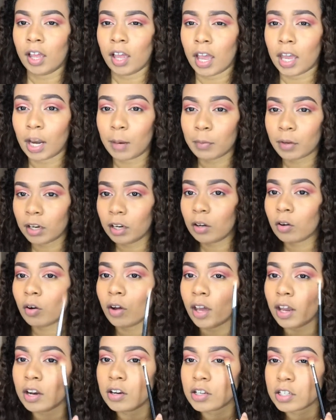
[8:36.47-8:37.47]
And I'm going to go
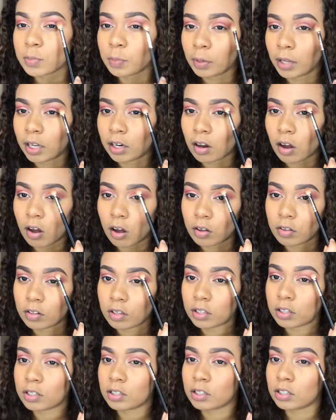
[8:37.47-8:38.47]
ahead and just blend all
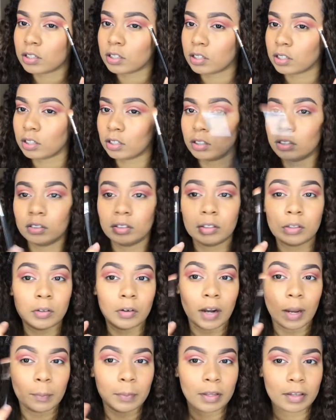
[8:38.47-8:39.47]
this
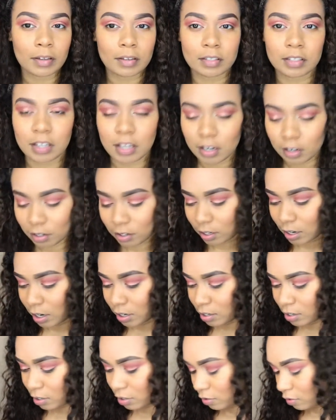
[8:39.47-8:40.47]
crap that you see here that I
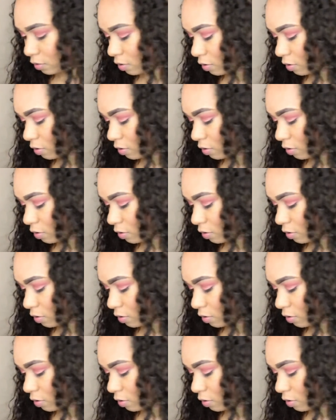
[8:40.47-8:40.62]
just